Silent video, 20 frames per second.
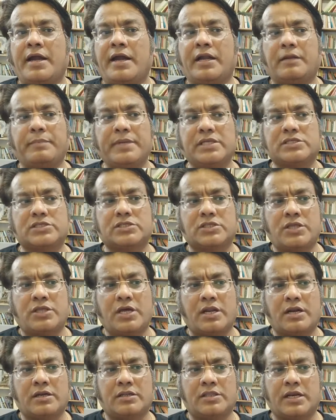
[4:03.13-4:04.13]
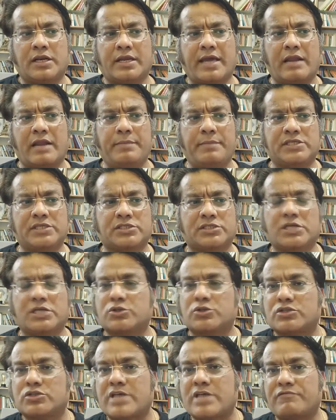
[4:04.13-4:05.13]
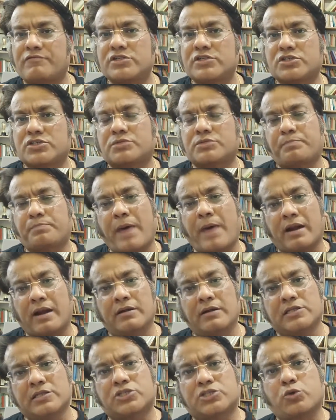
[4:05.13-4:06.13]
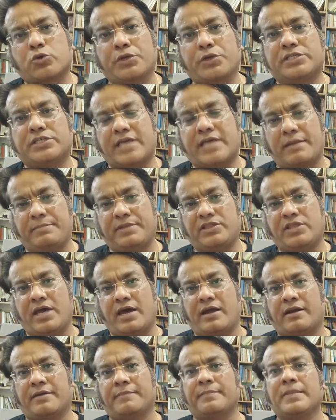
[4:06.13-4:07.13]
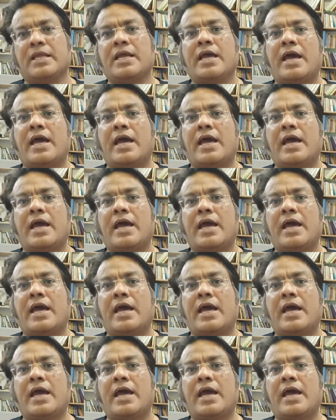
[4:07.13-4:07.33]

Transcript: It means there can be 6 or 7 parallel stories can be there,